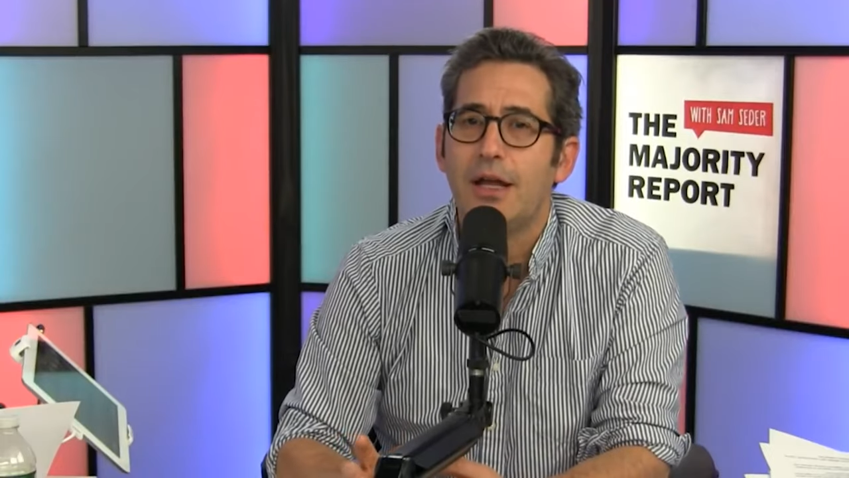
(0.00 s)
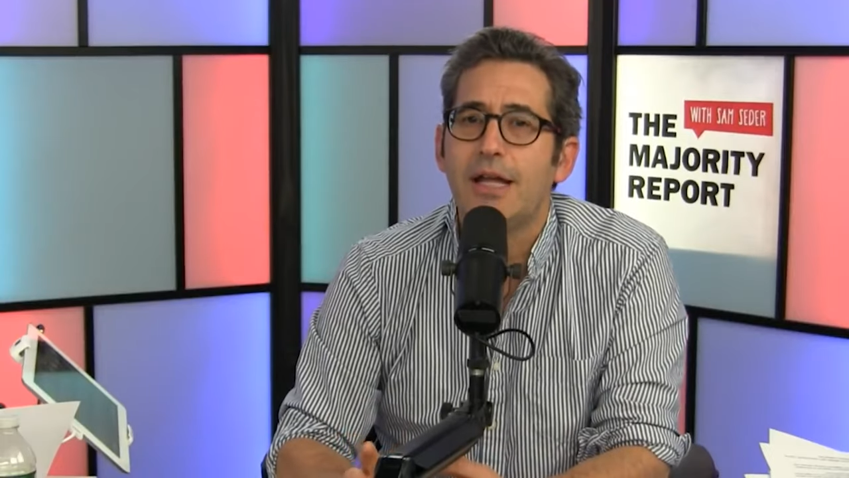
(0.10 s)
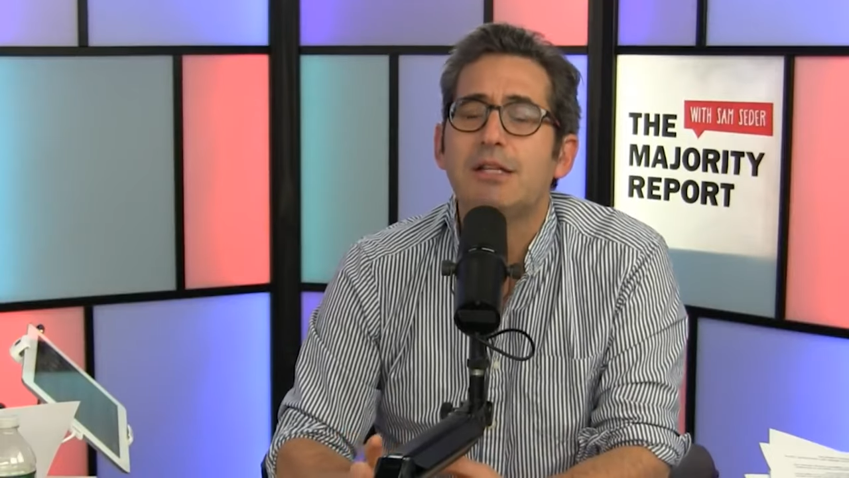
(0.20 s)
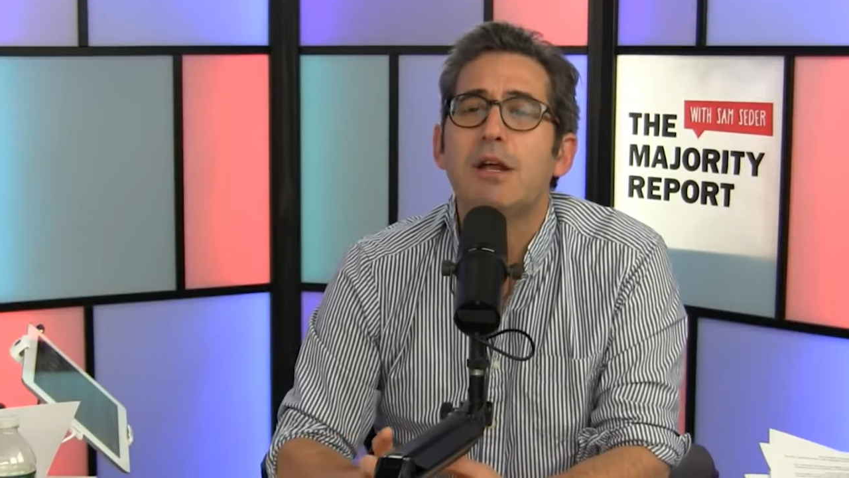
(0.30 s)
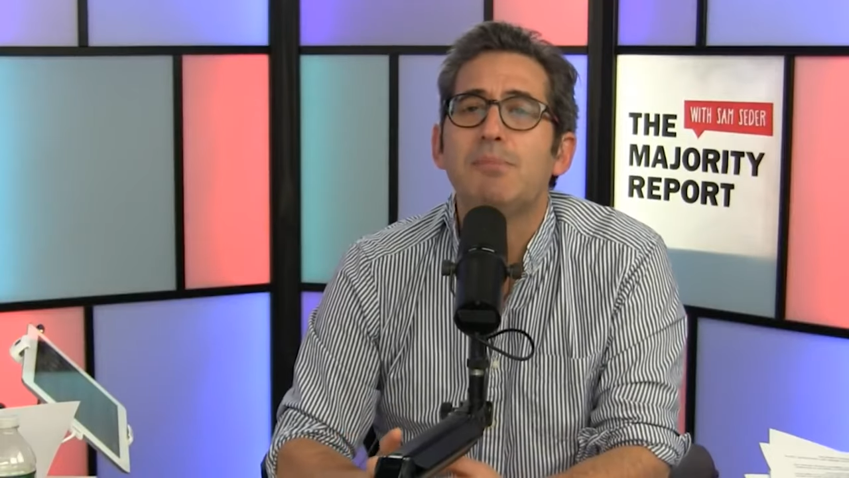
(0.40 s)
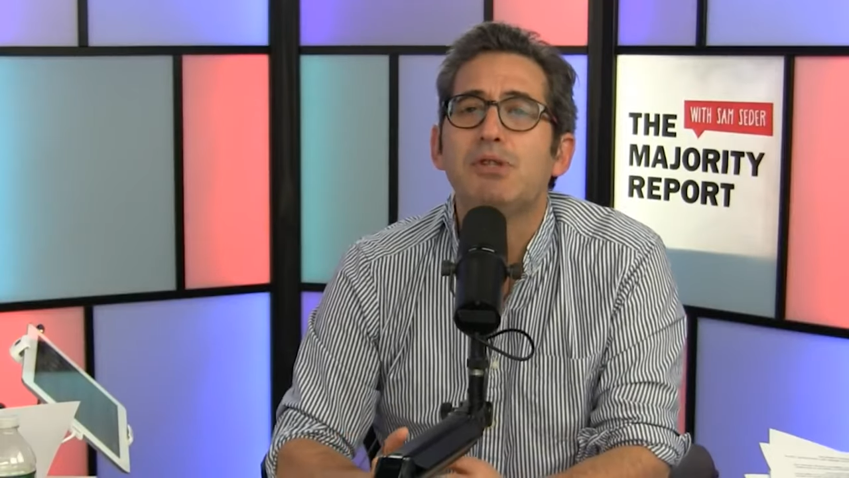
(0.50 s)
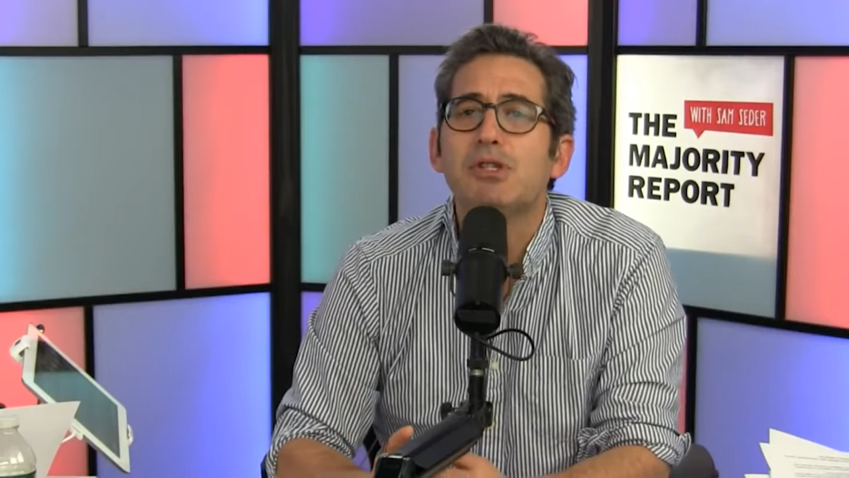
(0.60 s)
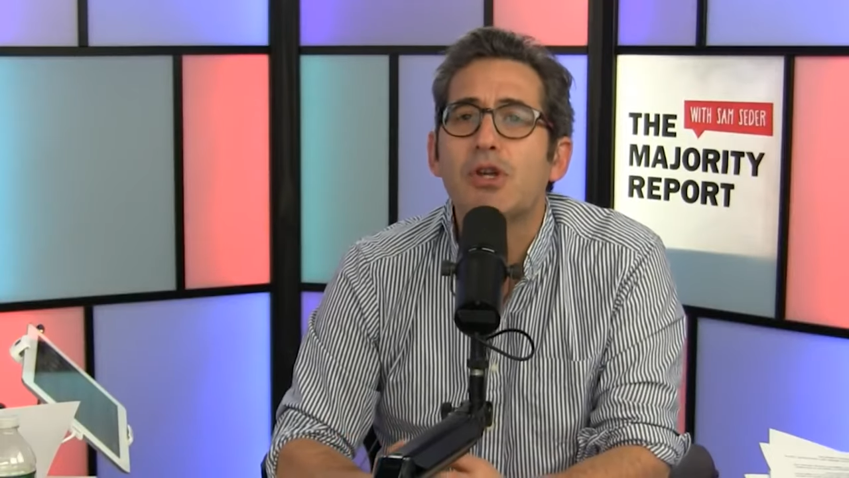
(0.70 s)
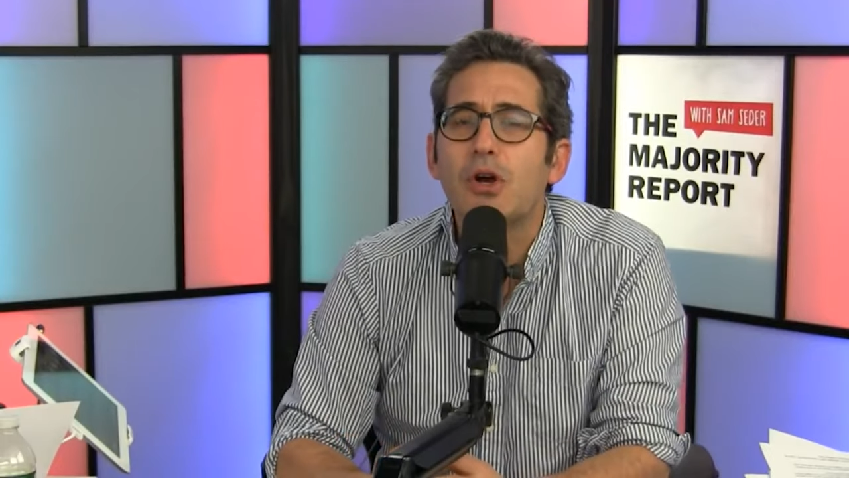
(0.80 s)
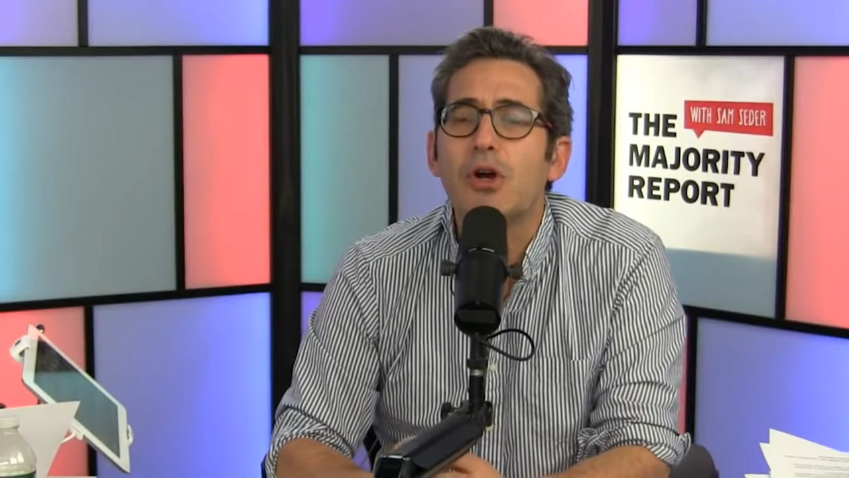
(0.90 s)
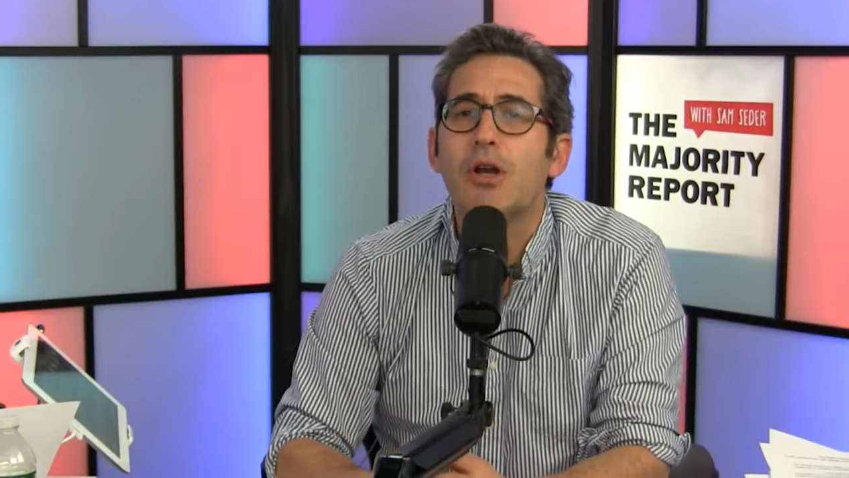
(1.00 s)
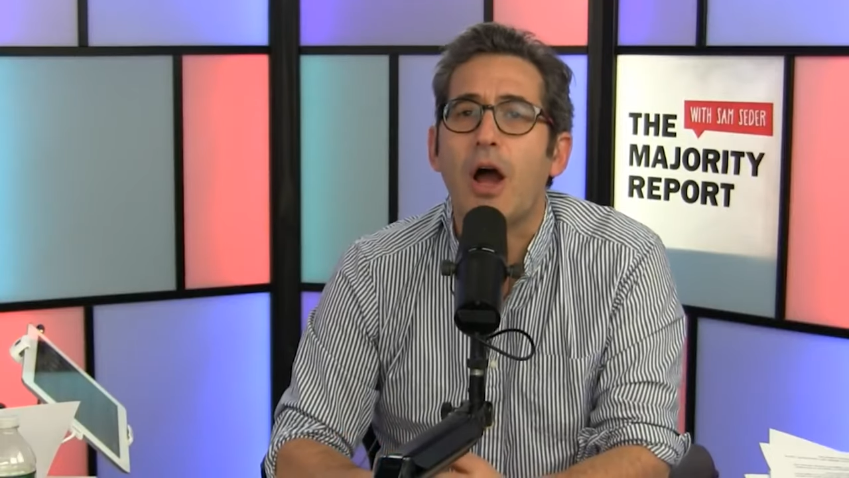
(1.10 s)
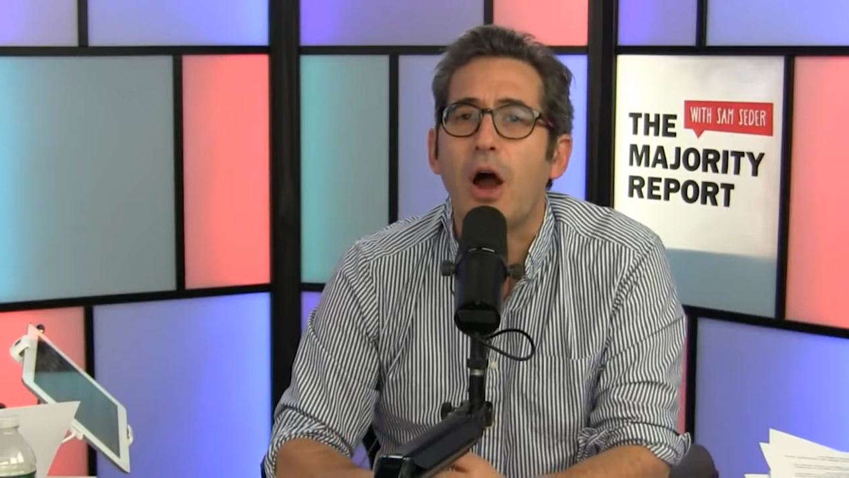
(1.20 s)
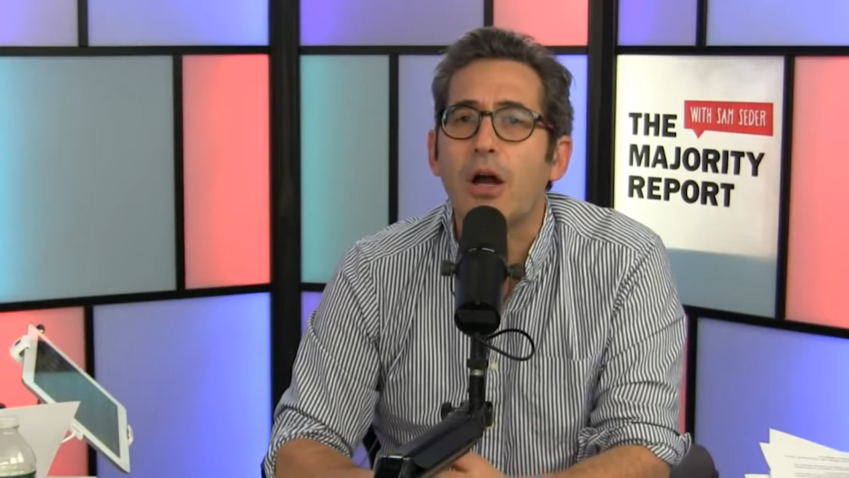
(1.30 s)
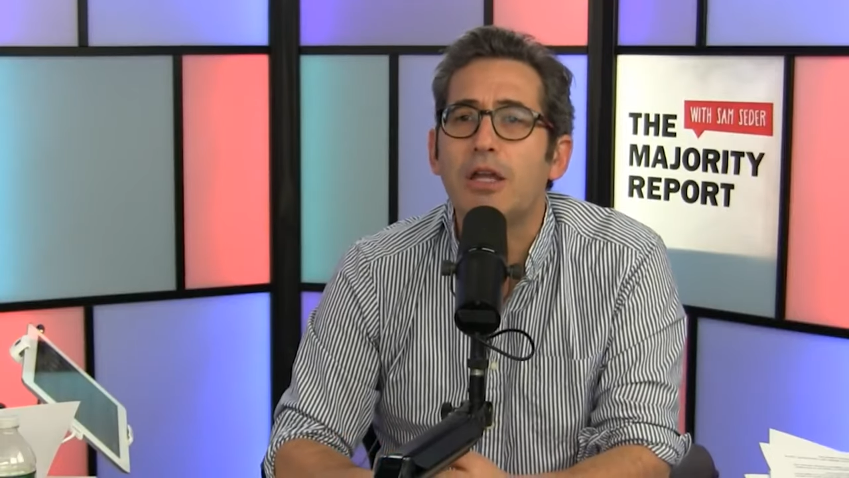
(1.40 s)
It's an absurd
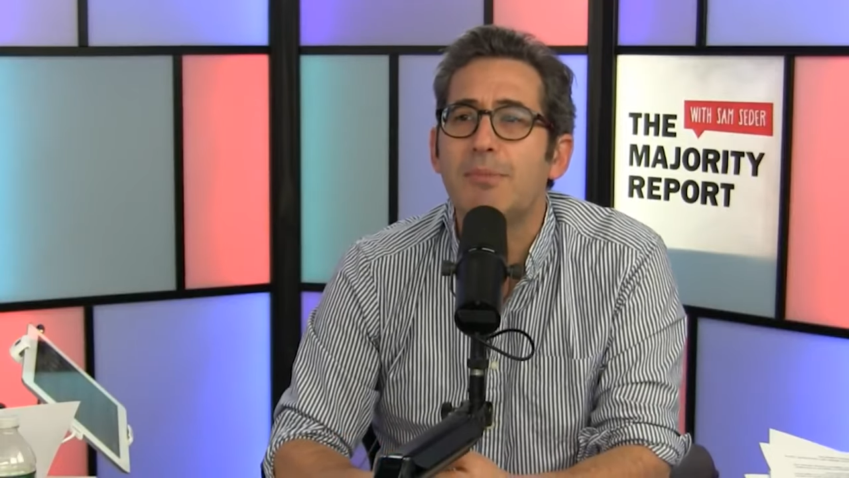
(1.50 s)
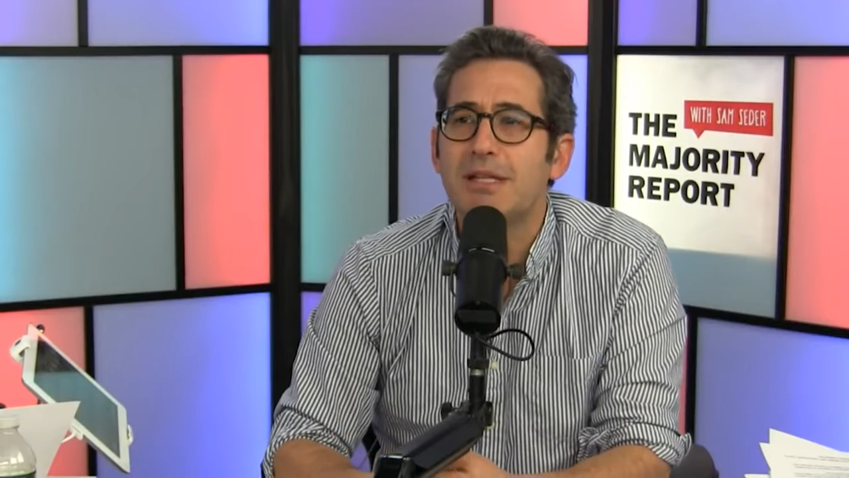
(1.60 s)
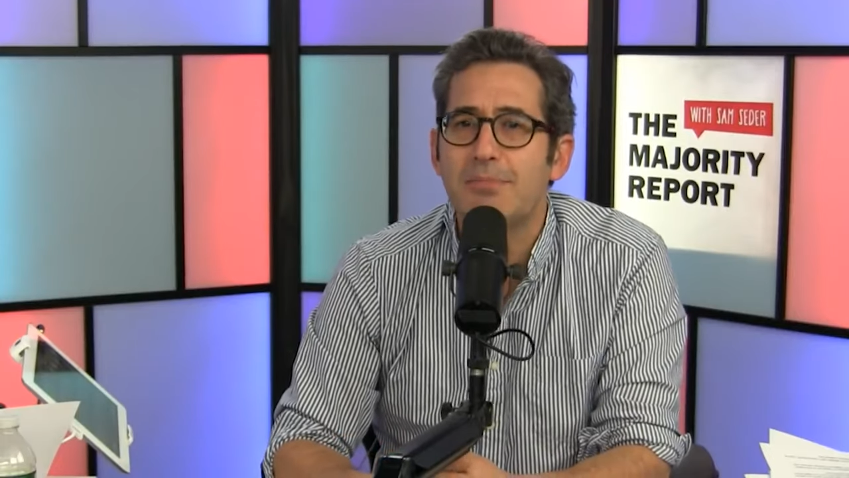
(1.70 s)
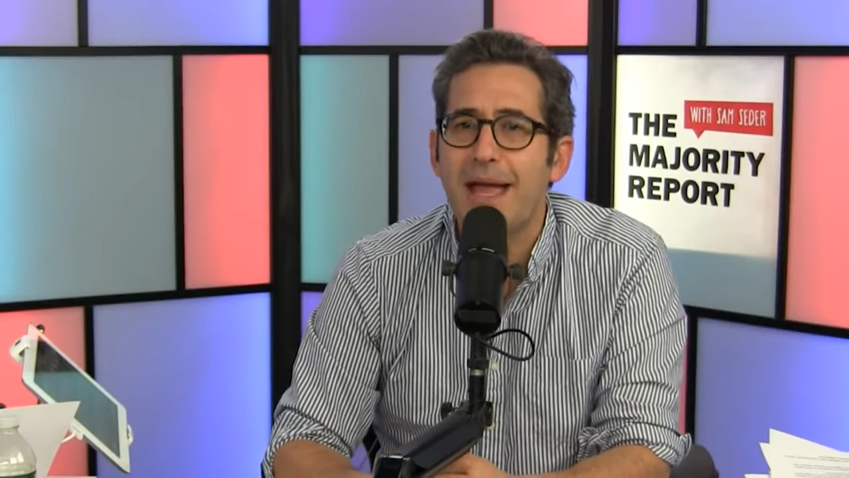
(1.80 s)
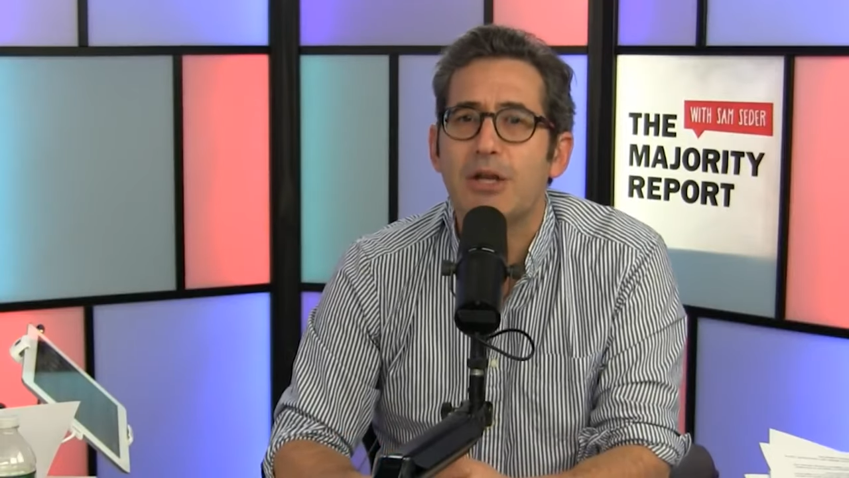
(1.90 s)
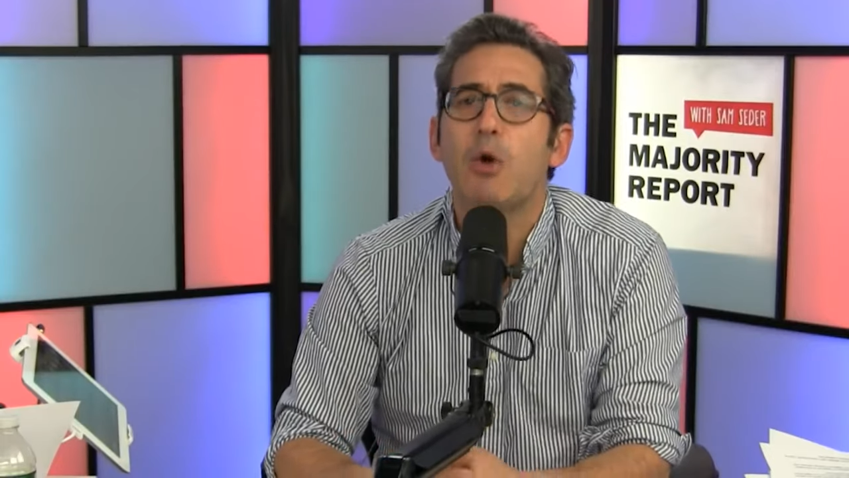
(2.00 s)
argument to make.